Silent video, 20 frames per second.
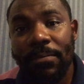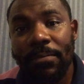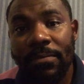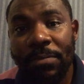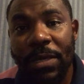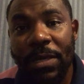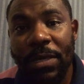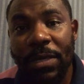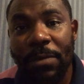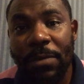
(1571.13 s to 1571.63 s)

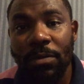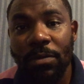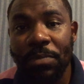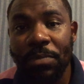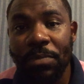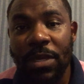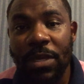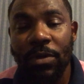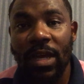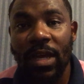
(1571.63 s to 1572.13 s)
people
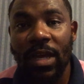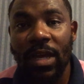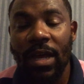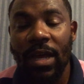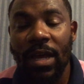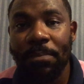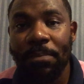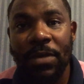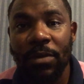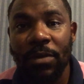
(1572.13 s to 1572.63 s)
are
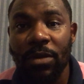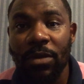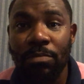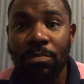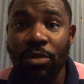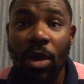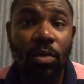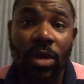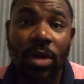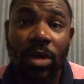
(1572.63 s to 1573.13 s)

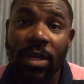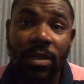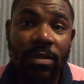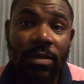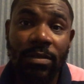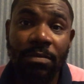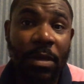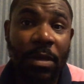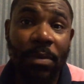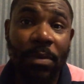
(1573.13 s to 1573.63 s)
broke.
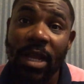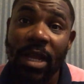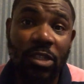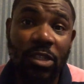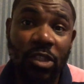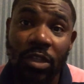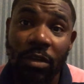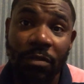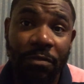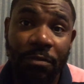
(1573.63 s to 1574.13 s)
People are
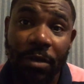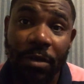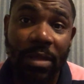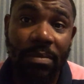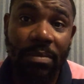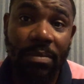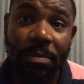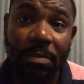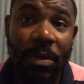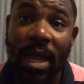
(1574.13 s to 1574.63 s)
suffering.
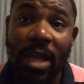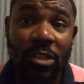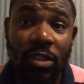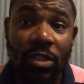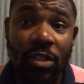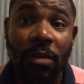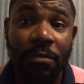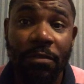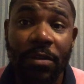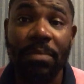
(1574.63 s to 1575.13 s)
People are
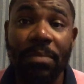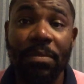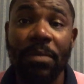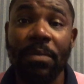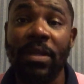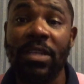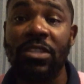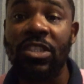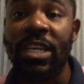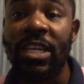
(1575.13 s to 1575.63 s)
suffering. People
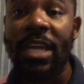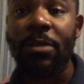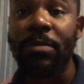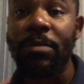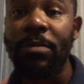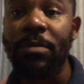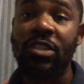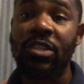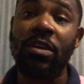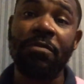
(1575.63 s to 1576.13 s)
are
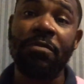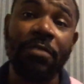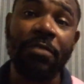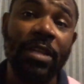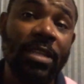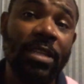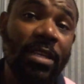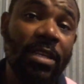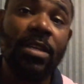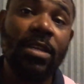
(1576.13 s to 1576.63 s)
genuinely suffering.
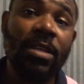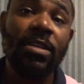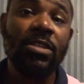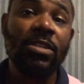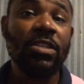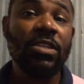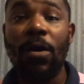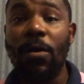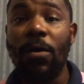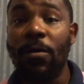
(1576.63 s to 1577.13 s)

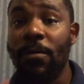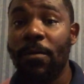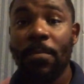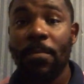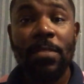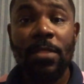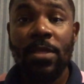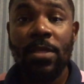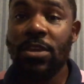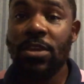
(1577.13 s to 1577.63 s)
So,
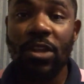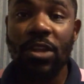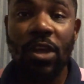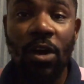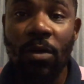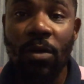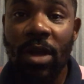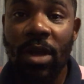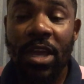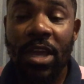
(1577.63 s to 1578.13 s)

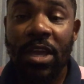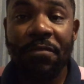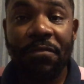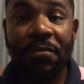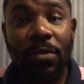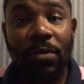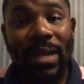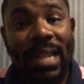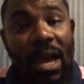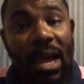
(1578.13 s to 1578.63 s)
if
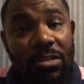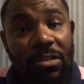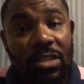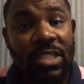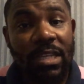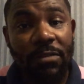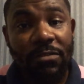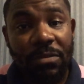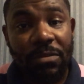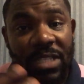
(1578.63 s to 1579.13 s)
you allow
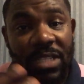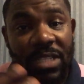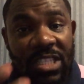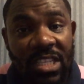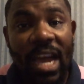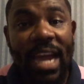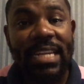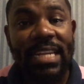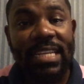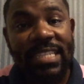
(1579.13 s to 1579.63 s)
yourself to be
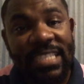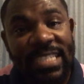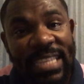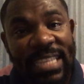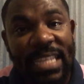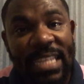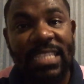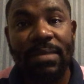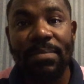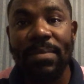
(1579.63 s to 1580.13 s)
tied in
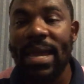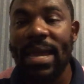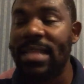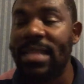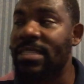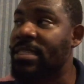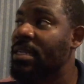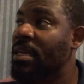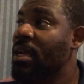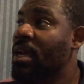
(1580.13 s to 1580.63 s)
sentiments,